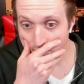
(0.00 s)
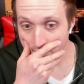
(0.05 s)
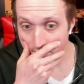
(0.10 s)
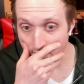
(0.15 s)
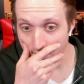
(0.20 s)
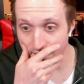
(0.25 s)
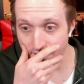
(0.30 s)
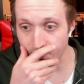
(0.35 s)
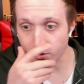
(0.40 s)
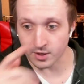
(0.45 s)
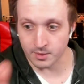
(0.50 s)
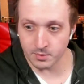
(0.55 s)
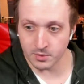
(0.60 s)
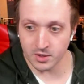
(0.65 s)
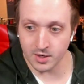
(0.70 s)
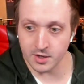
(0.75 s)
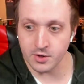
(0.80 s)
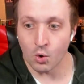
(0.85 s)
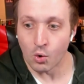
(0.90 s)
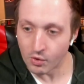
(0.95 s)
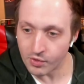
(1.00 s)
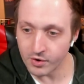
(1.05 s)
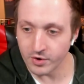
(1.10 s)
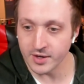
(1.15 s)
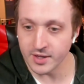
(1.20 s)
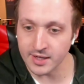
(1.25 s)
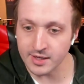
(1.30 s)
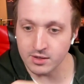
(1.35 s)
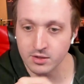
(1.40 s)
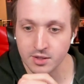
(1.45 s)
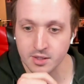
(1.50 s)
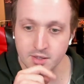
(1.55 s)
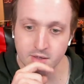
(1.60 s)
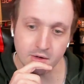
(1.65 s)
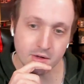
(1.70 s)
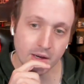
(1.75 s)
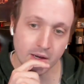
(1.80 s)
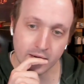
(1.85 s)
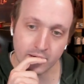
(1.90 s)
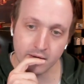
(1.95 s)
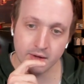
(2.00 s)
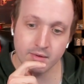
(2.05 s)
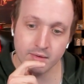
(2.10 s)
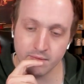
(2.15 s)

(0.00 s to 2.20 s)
A farmer in northern England. Okay.